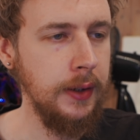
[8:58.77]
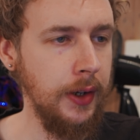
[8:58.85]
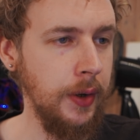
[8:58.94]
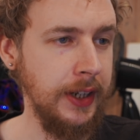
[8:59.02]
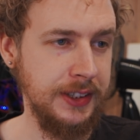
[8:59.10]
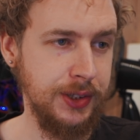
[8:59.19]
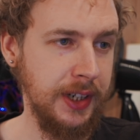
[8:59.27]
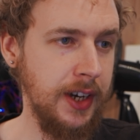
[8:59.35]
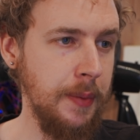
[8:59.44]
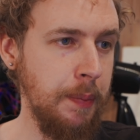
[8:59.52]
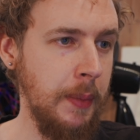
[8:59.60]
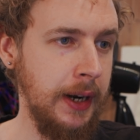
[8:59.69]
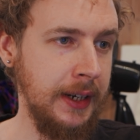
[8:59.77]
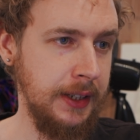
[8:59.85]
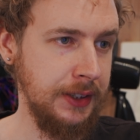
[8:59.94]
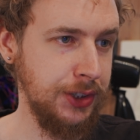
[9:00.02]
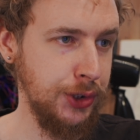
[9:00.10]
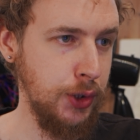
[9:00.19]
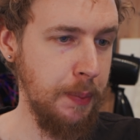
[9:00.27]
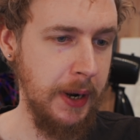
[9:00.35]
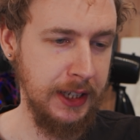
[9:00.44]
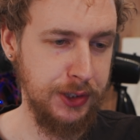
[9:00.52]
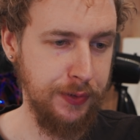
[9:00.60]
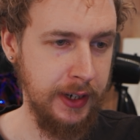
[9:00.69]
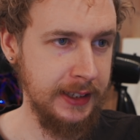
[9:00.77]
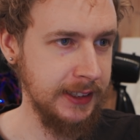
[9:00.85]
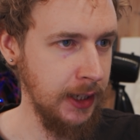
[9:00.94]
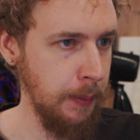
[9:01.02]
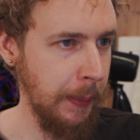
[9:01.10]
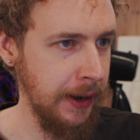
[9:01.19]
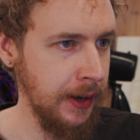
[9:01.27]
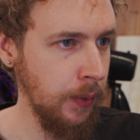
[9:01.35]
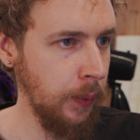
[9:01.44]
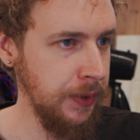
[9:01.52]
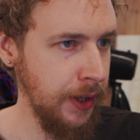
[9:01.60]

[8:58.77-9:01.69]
All right, so I got my two batch files up here,